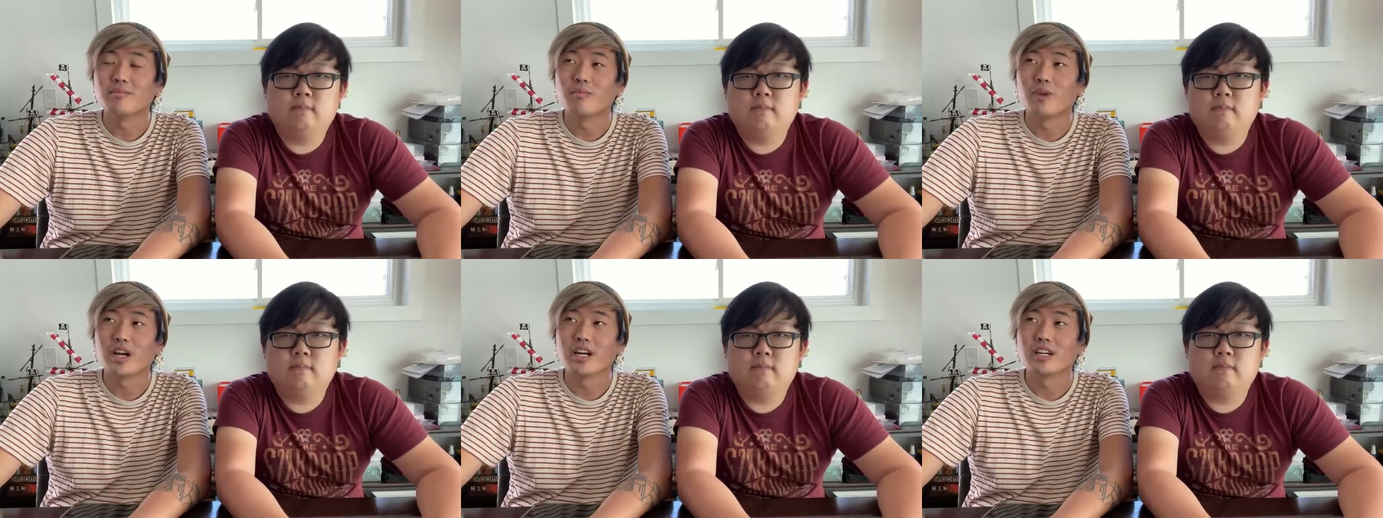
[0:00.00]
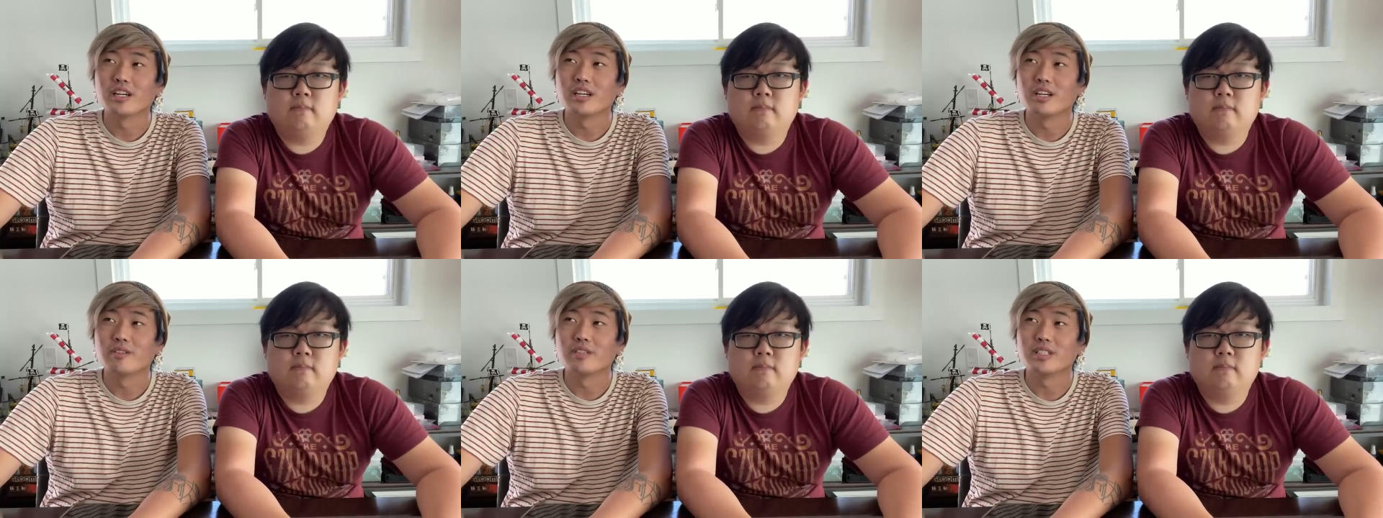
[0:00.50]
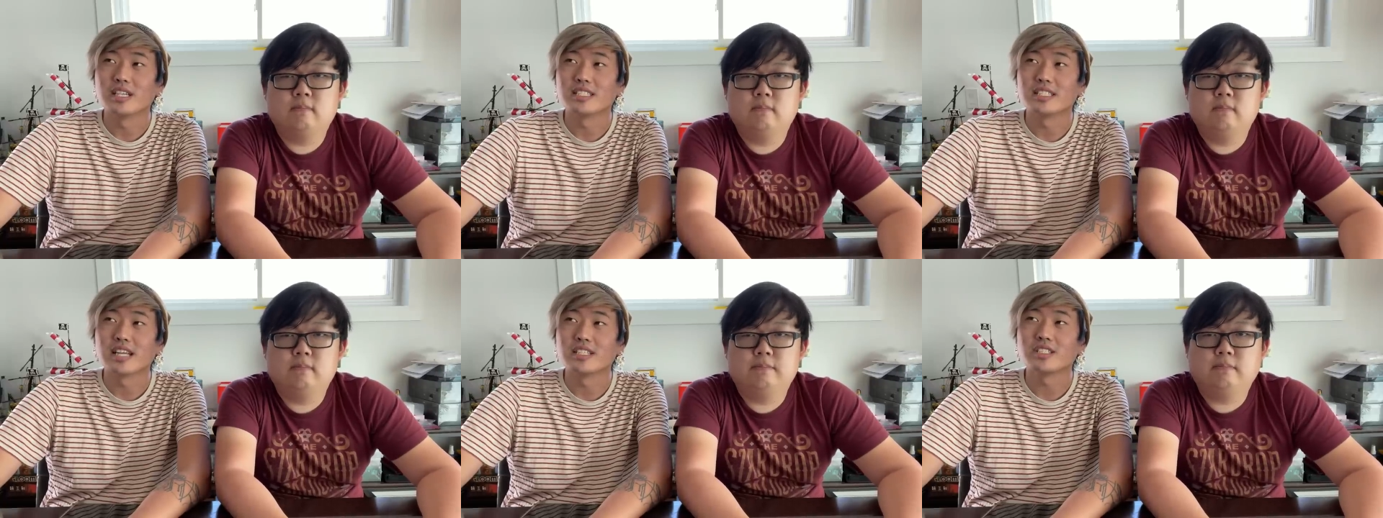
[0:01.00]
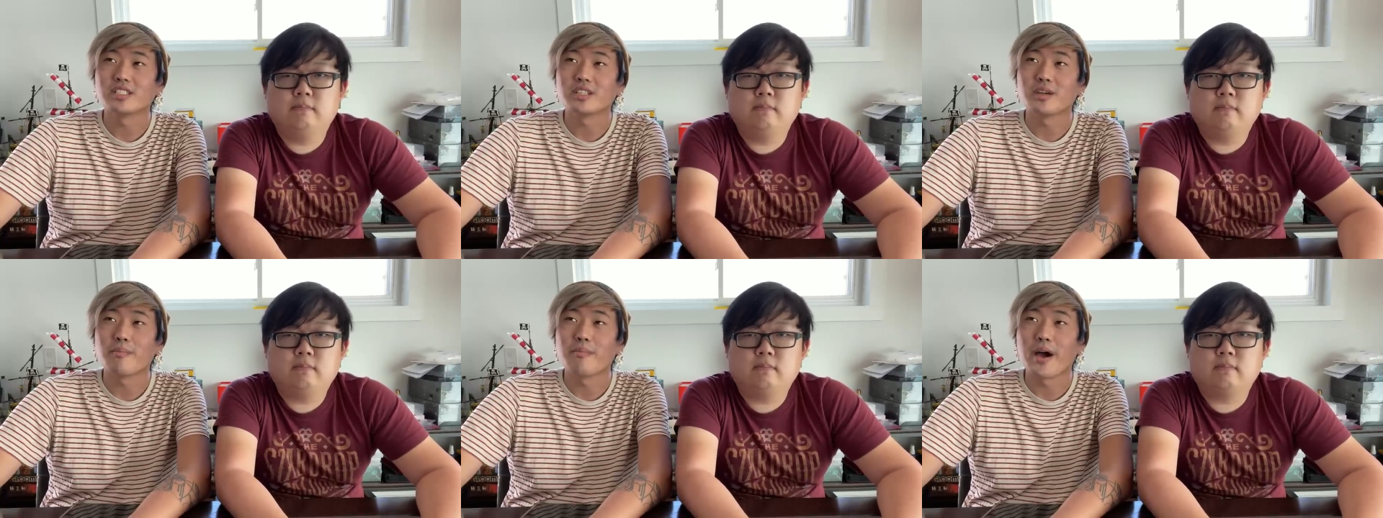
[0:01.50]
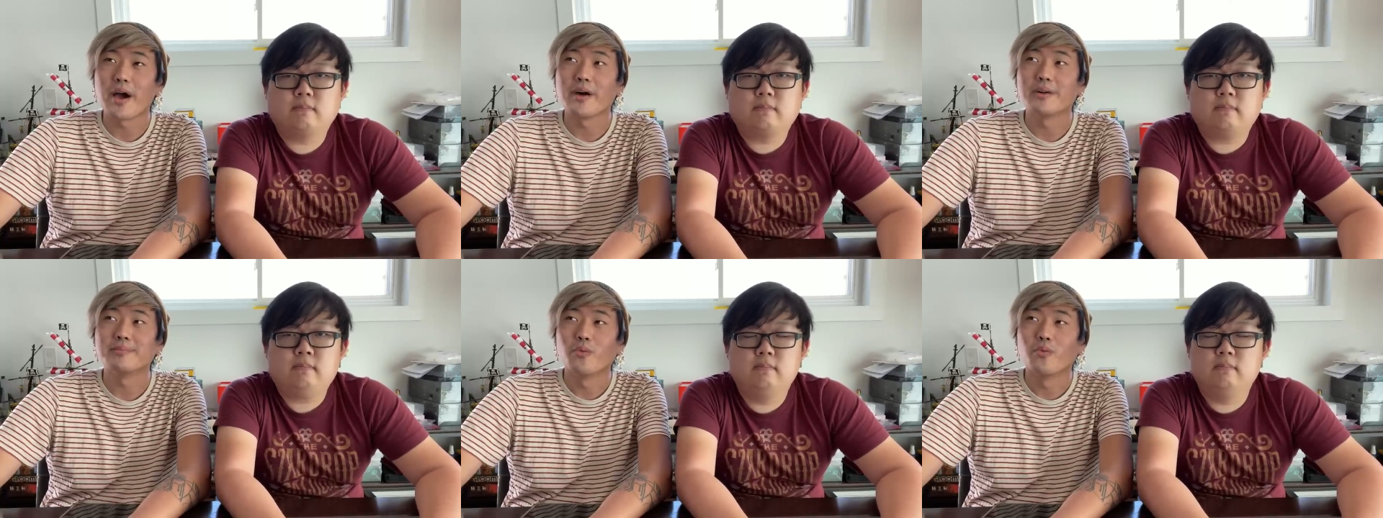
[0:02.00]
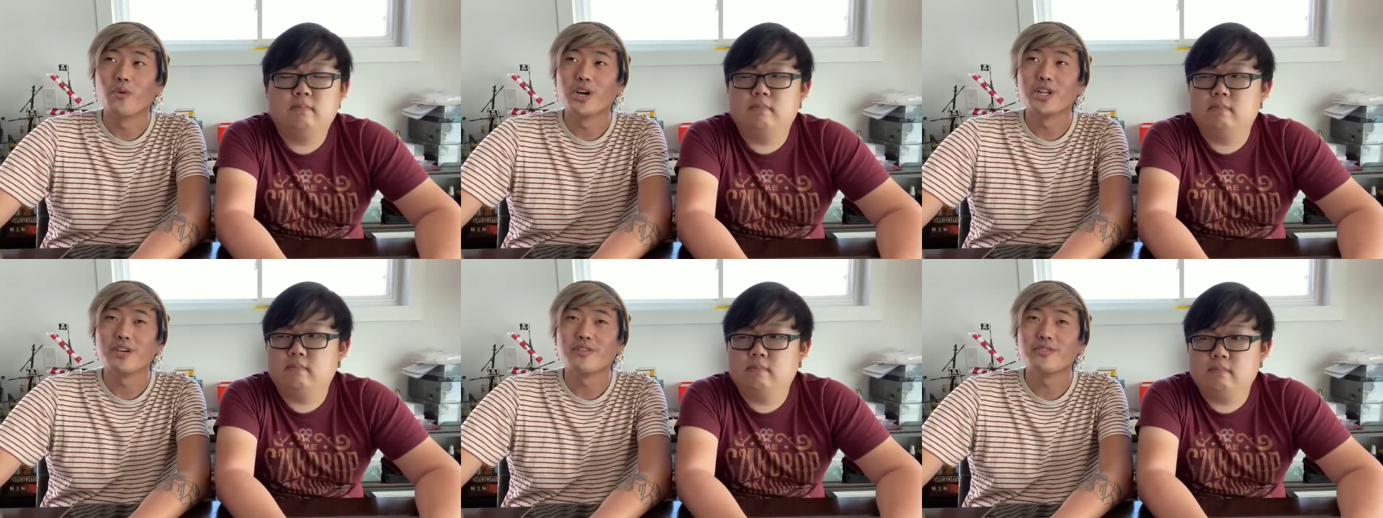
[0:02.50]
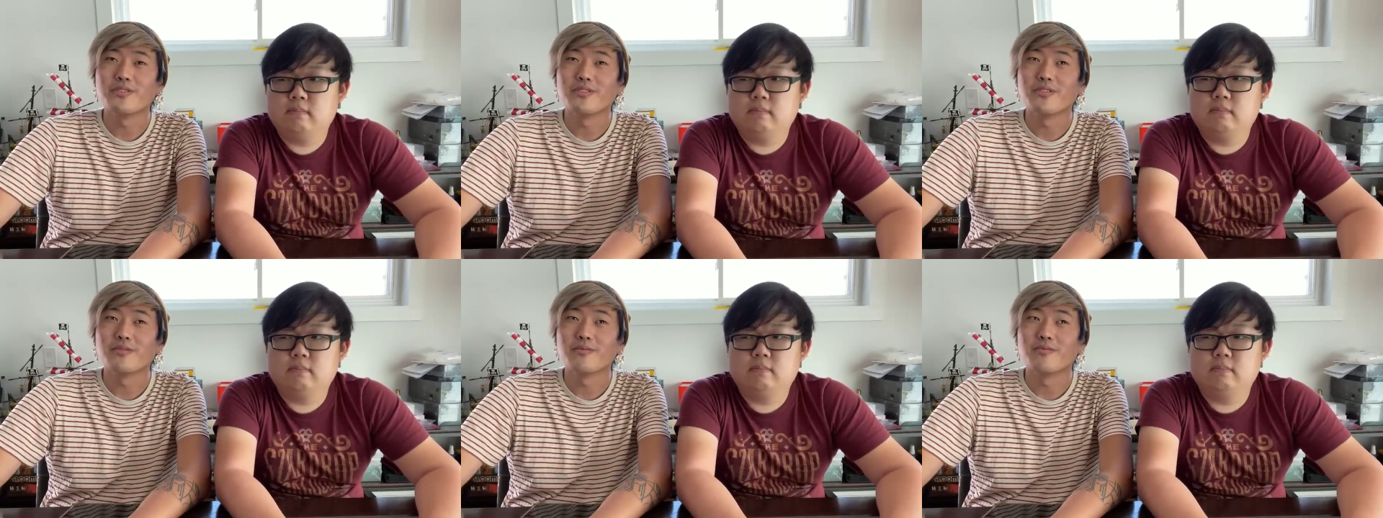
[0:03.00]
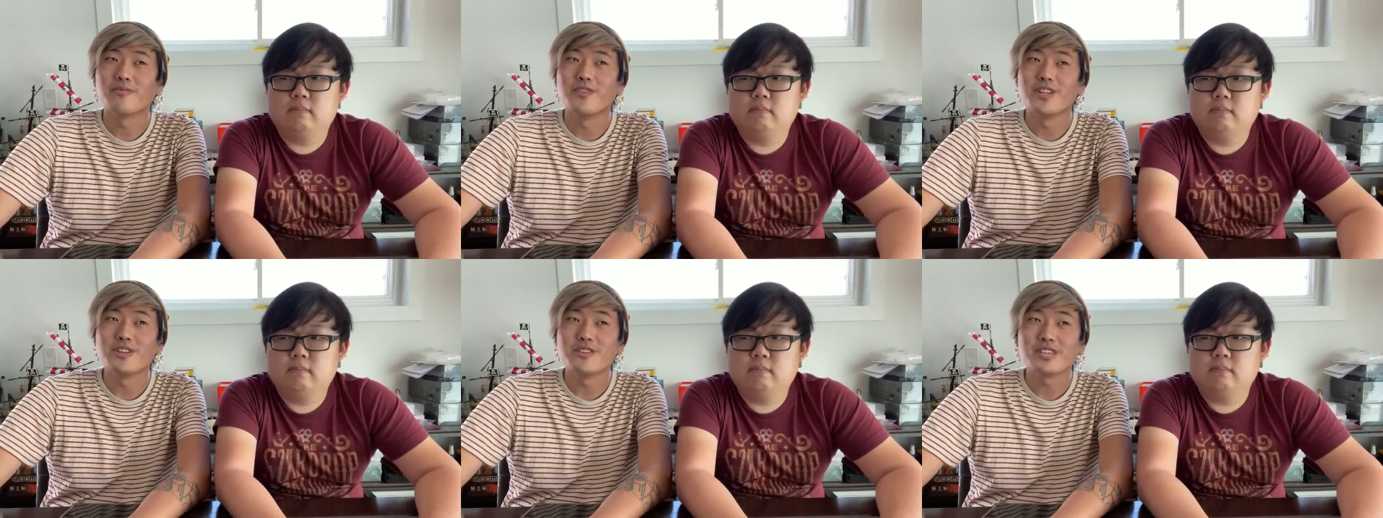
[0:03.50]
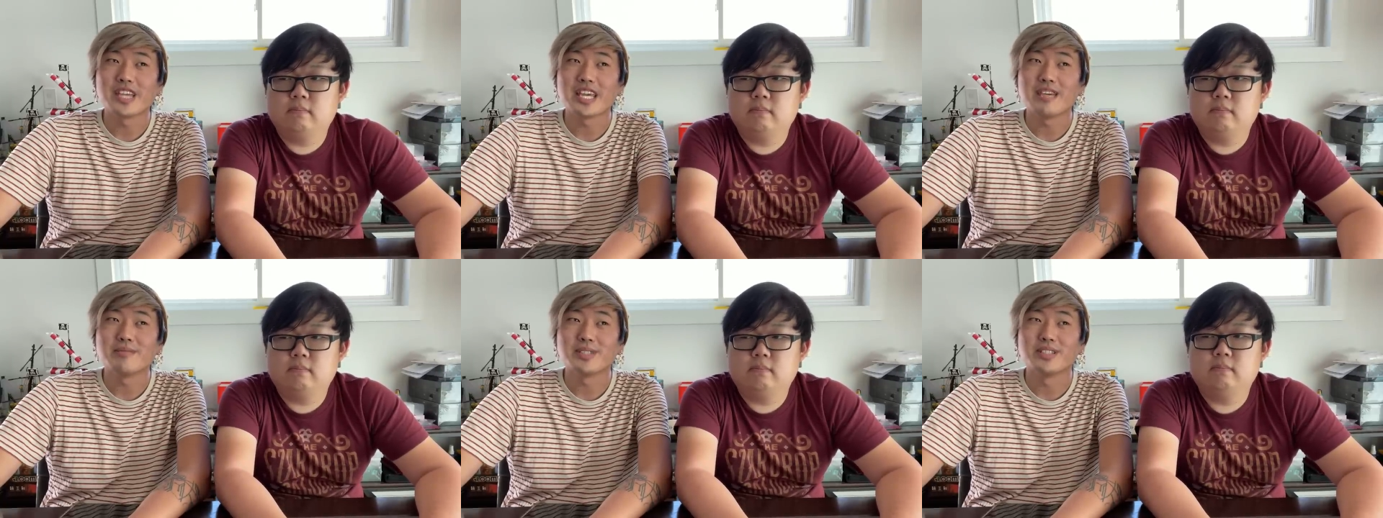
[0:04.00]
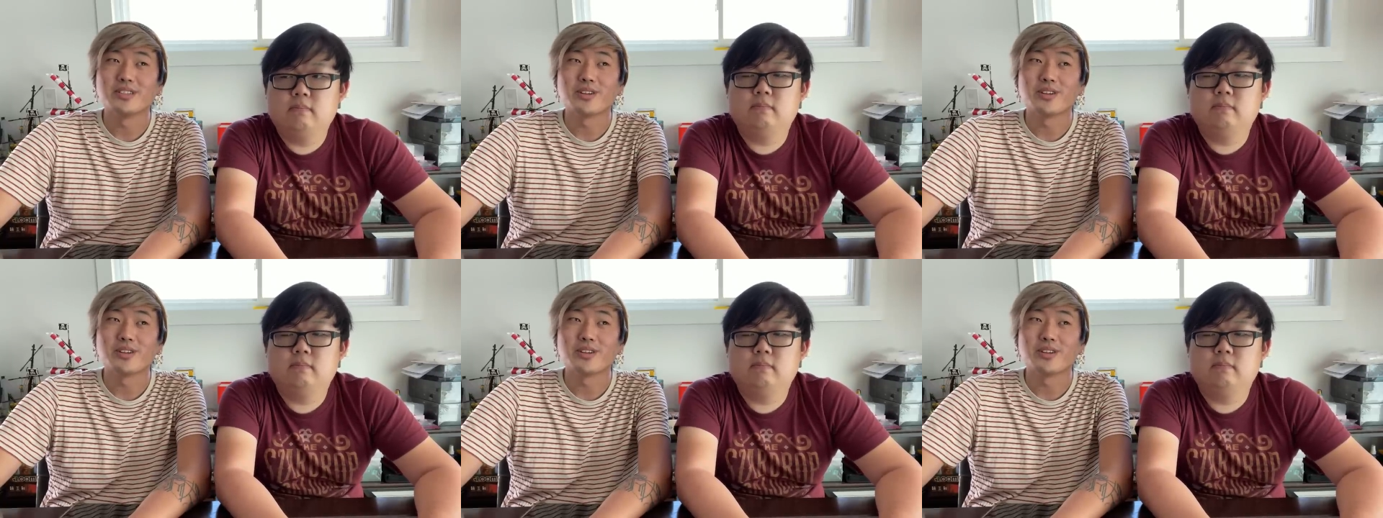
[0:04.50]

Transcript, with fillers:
Speaker 1: where it was essentially about what if video games and